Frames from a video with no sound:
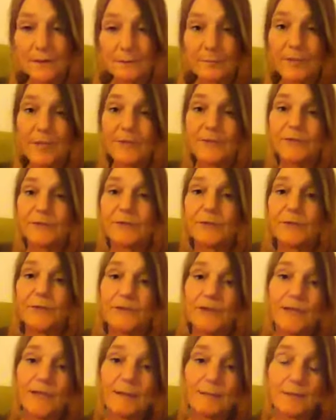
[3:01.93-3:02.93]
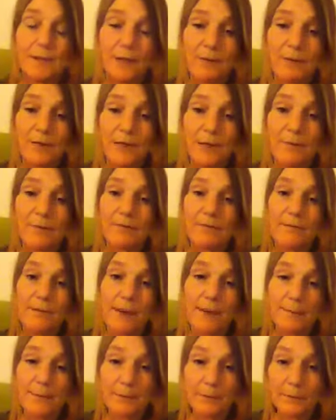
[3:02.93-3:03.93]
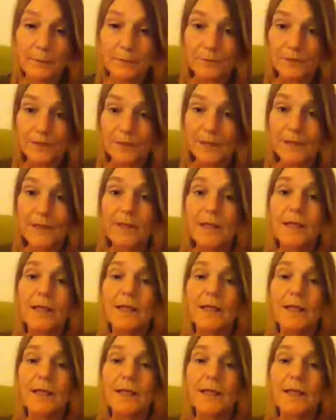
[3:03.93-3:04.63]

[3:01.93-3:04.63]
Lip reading: blood sugar to keep going up throughout the morning.